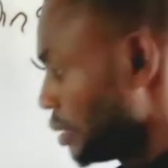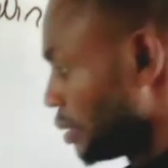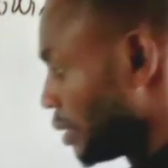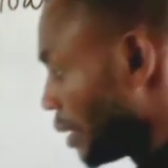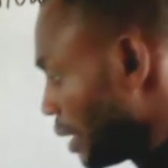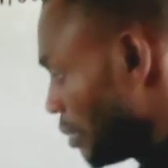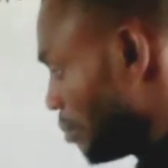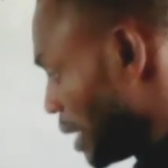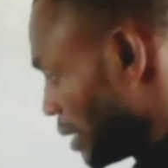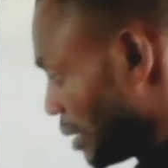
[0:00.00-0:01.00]

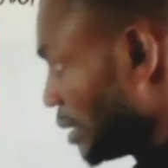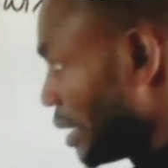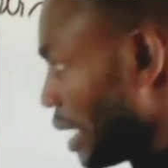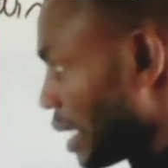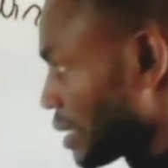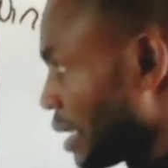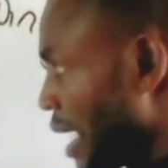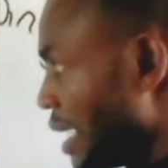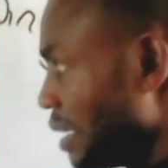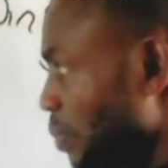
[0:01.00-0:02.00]

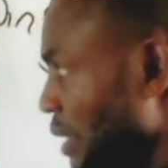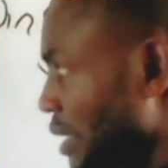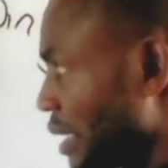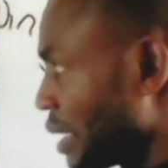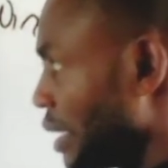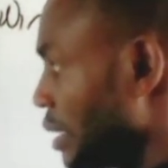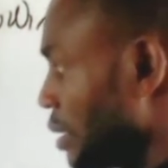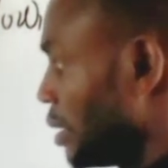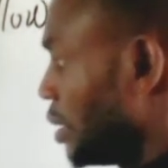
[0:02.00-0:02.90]
3-methylhexane. I repeat again,